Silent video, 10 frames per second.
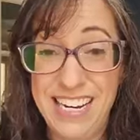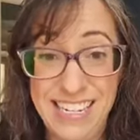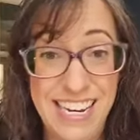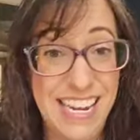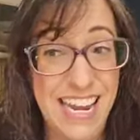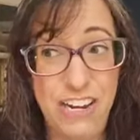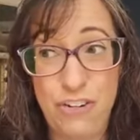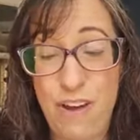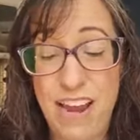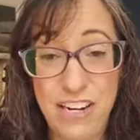and digging and
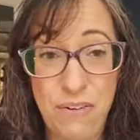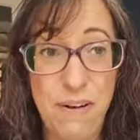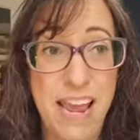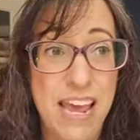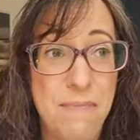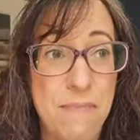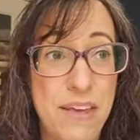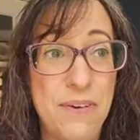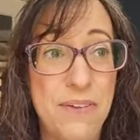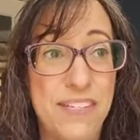trying to create
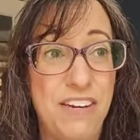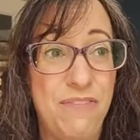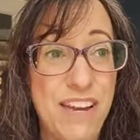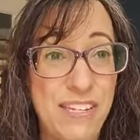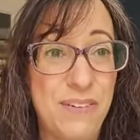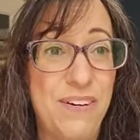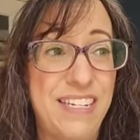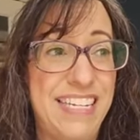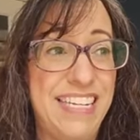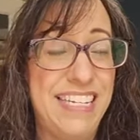meals and
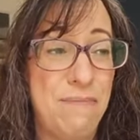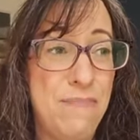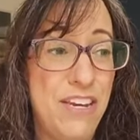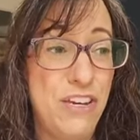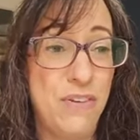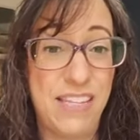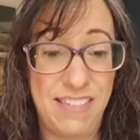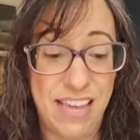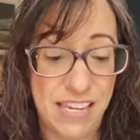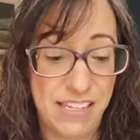resources and menus and
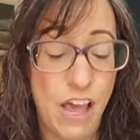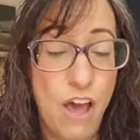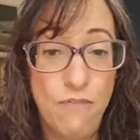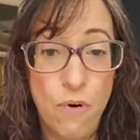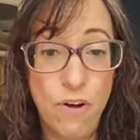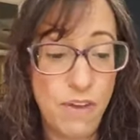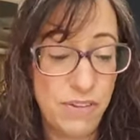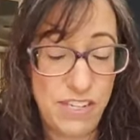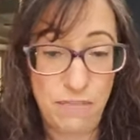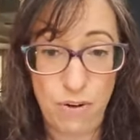things for
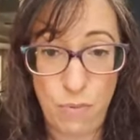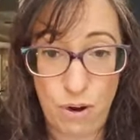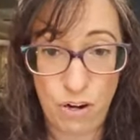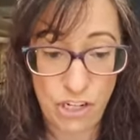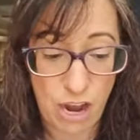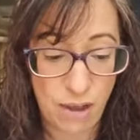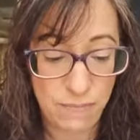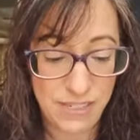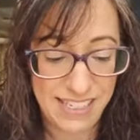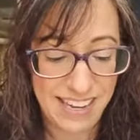those different
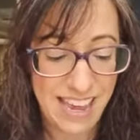workshops.